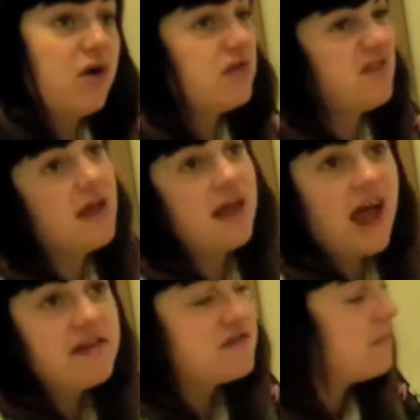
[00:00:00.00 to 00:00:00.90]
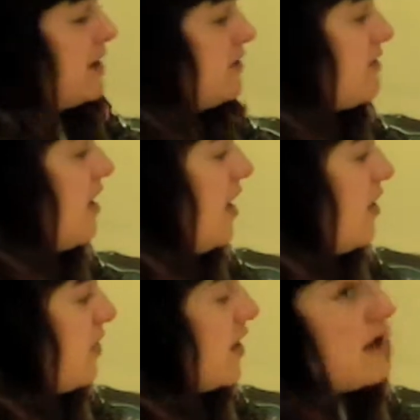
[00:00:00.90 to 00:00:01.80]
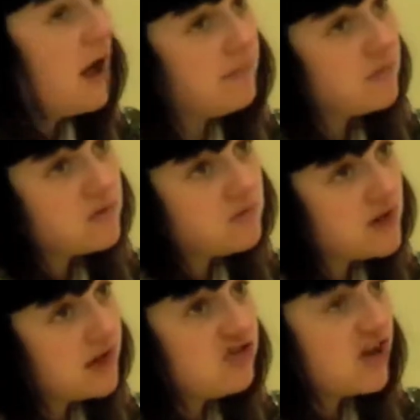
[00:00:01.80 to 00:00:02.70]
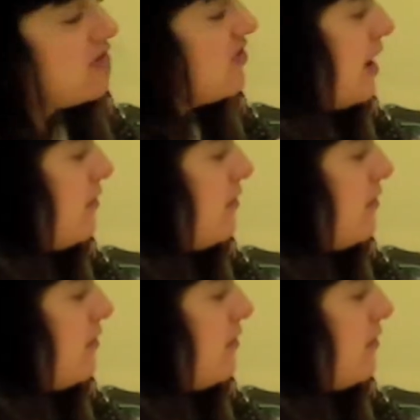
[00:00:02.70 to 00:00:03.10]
costs that it estimates that Lincolnshire County